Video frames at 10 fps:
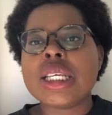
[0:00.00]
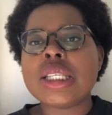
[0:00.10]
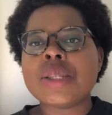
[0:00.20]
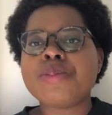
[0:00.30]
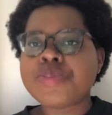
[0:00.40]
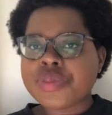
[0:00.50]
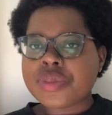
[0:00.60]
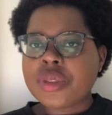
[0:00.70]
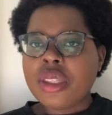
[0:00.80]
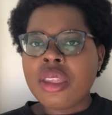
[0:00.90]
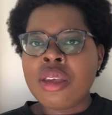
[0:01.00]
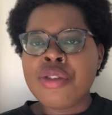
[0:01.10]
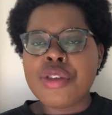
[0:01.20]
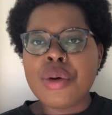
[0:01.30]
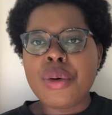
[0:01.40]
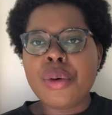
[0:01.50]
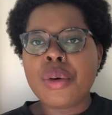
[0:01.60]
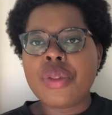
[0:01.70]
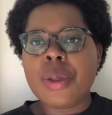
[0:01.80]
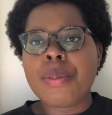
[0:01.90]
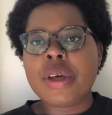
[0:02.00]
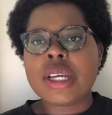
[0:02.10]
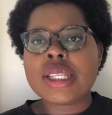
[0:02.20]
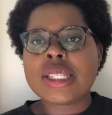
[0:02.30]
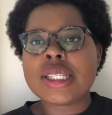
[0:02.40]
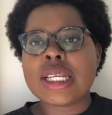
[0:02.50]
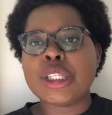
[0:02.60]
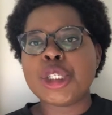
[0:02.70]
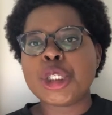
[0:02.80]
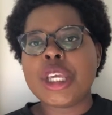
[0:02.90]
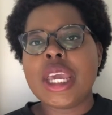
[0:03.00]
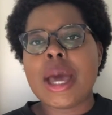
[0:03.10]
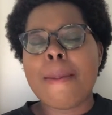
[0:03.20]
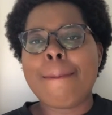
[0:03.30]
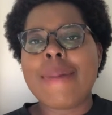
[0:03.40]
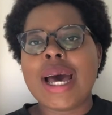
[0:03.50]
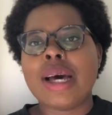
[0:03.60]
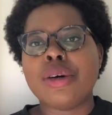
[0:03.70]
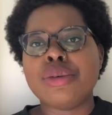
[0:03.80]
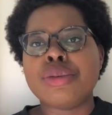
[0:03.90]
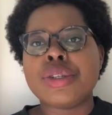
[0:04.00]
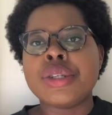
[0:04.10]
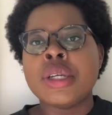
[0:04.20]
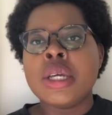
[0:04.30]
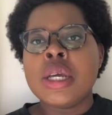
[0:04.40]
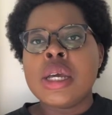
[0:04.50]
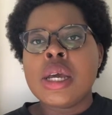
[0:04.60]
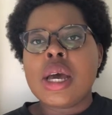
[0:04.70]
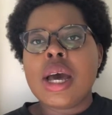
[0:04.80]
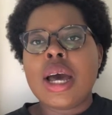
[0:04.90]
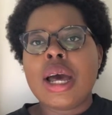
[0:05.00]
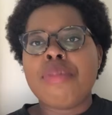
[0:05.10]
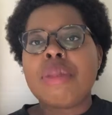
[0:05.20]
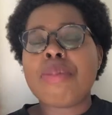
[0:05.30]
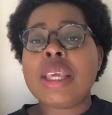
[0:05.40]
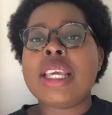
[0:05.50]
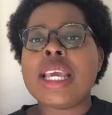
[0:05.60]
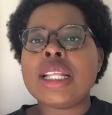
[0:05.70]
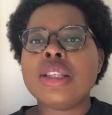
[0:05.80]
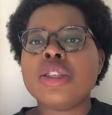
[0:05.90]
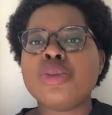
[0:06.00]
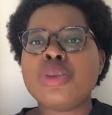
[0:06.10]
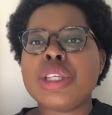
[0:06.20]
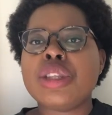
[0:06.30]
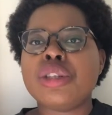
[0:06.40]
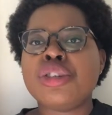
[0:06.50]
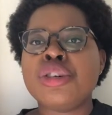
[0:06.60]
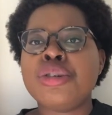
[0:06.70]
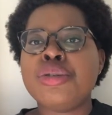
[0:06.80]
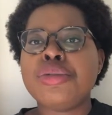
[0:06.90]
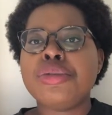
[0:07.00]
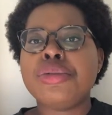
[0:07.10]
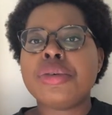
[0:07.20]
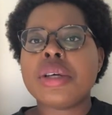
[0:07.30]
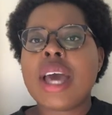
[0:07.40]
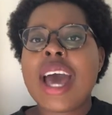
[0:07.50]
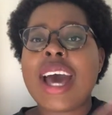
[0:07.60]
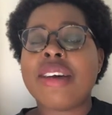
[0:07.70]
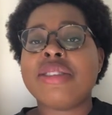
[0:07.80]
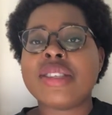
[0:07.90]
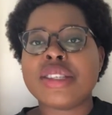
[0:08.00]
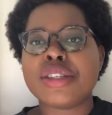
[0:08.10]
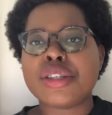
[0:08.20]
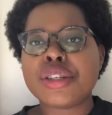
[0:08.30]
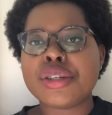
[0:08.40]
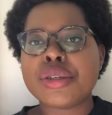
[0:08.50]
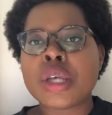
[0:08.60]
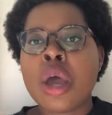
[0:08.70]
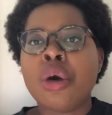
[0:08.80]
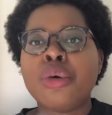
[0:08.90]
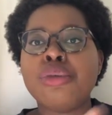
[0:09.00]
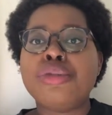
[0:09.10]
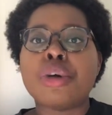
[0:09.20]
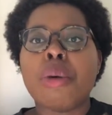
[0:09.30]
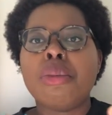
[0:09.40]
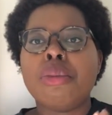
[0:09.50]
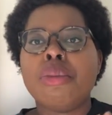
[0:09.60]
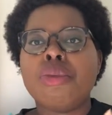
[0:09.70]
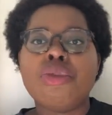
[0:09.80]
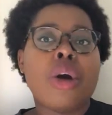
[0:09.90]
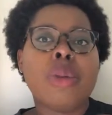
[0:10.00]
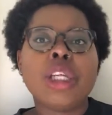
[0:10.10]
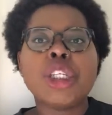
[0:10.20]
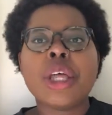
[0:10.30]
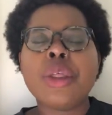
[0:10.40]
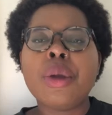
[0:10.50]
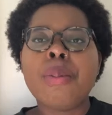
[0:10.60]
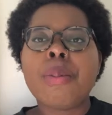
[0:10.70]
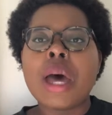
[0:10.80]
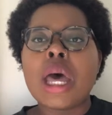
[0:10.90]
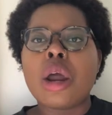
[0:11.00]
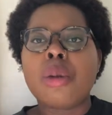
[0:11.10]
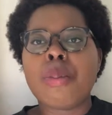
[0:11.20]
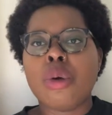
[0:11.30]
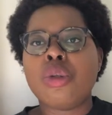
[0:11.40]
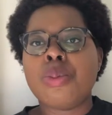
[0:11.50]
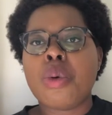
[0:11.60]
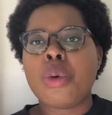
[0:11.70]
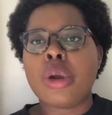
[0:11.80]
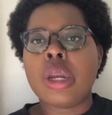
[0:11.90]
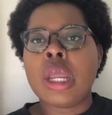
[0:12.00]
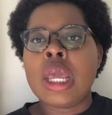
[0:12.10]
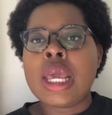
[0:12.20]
this. So the book is essentially about, it begins with two half sisters who don't know each other but are both born